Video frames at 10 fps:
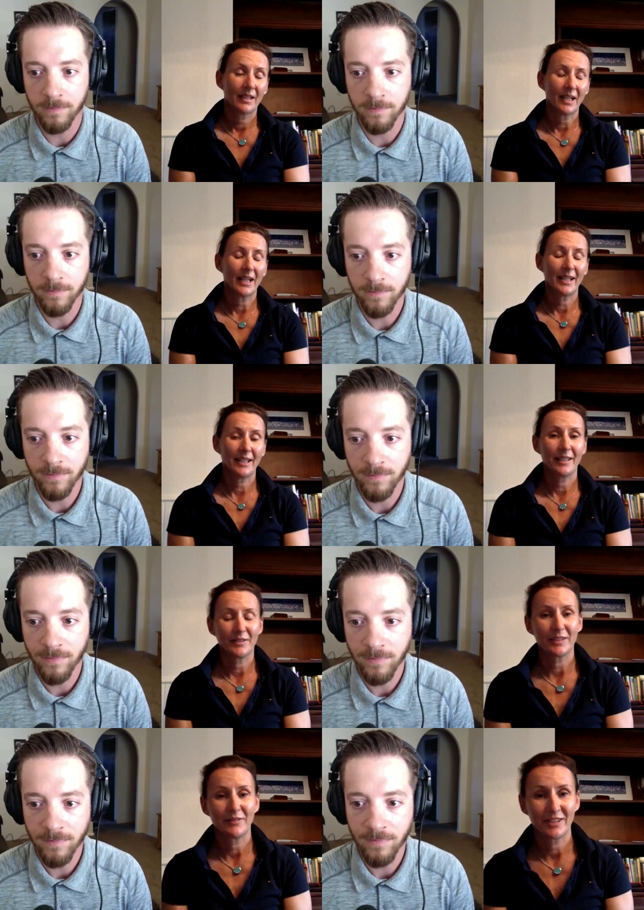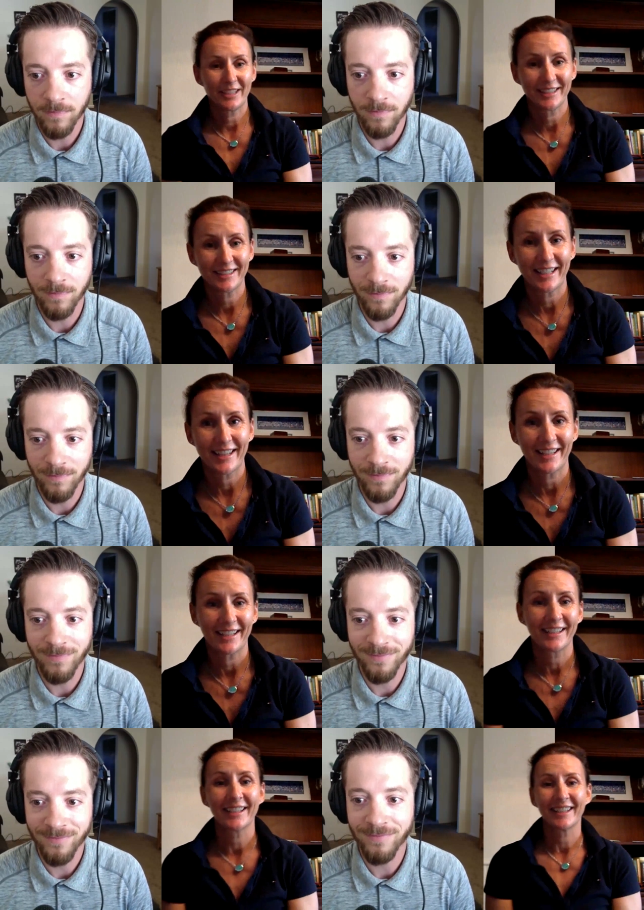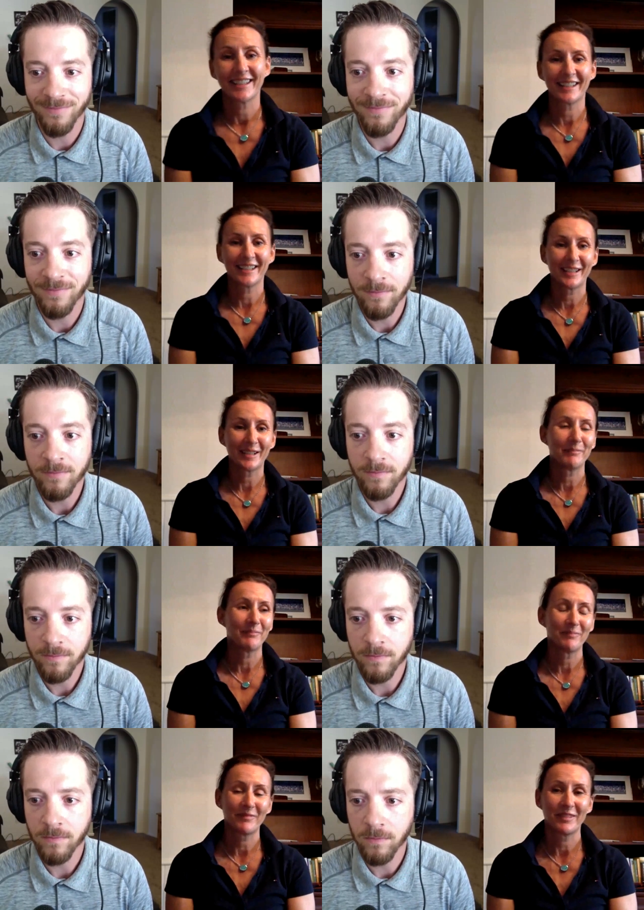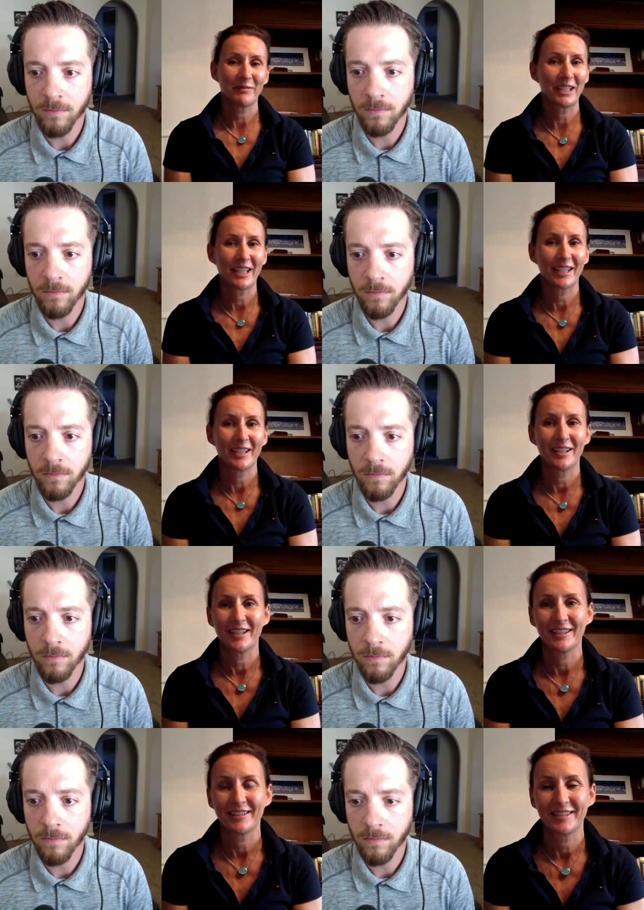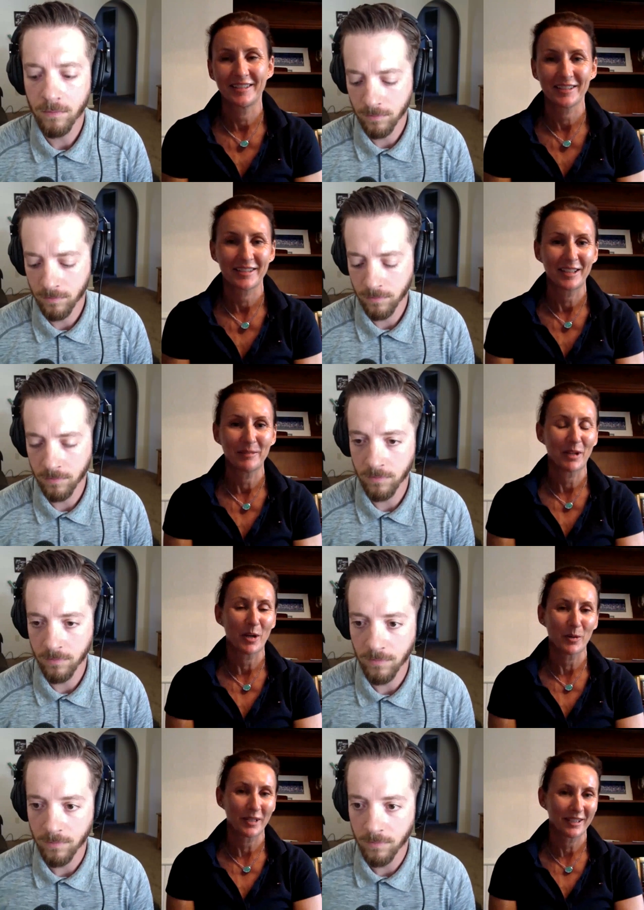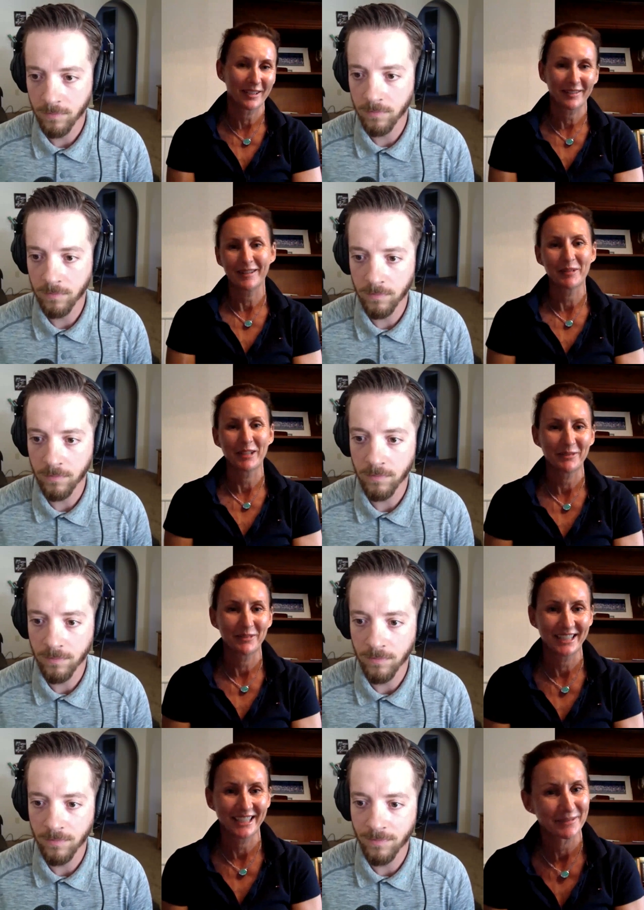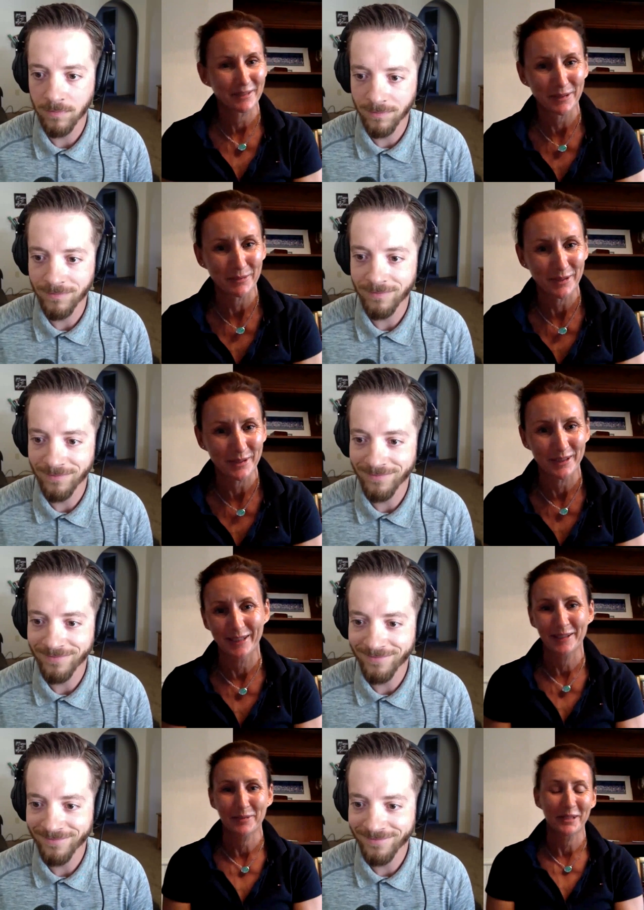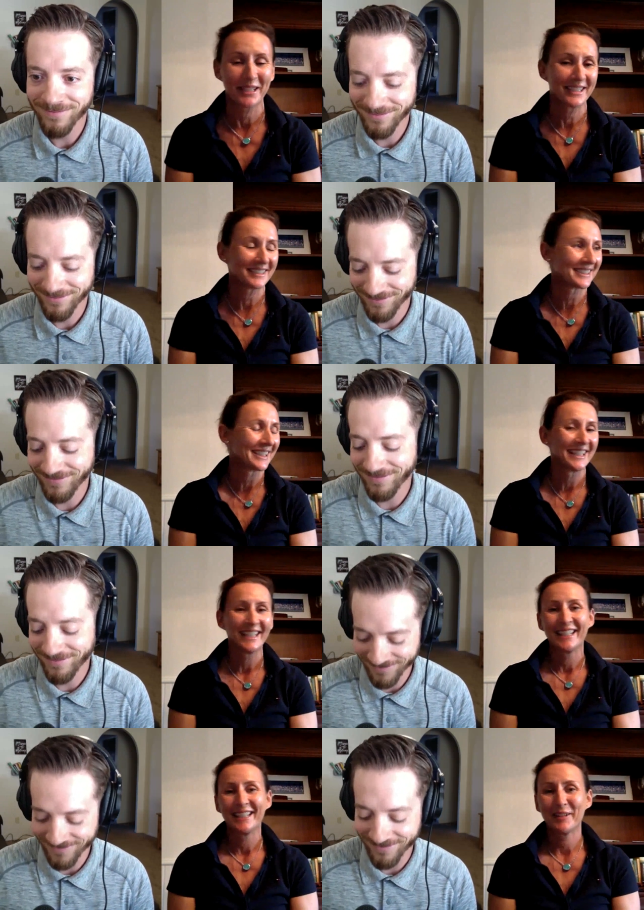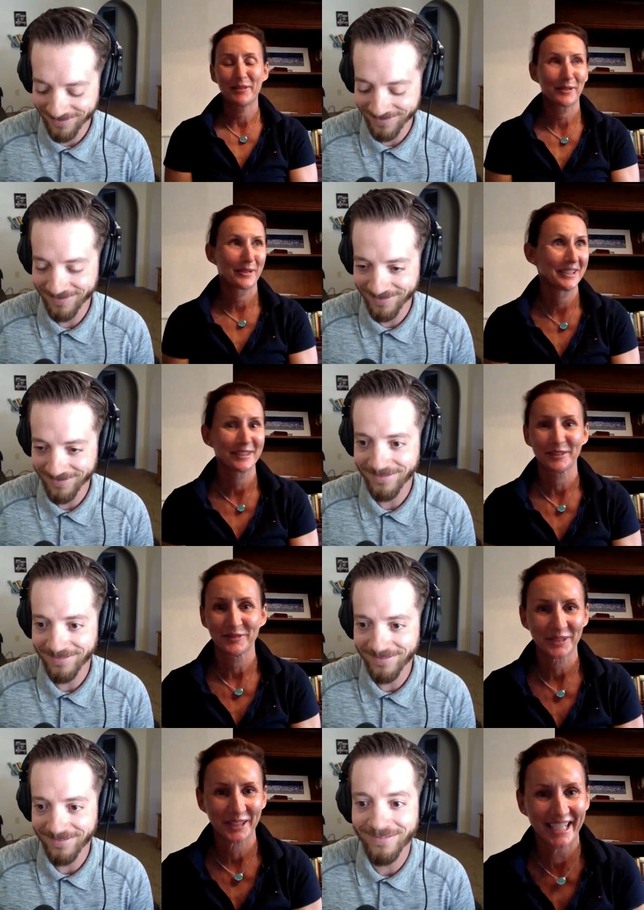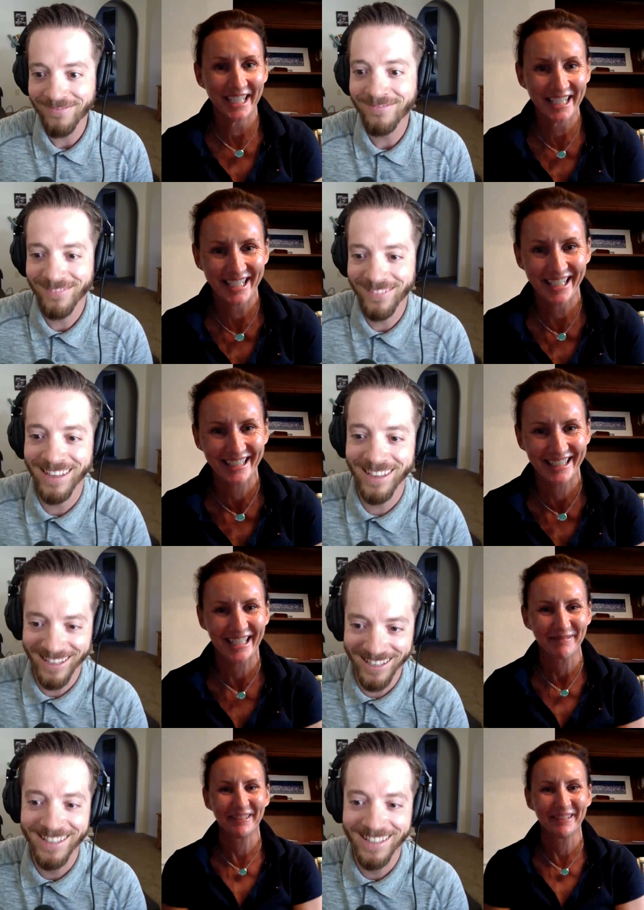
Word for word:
Speaker 1: a high level of fitness i think um, we cannot just keep going the way we did when we were in the 20s or 30s or 40s.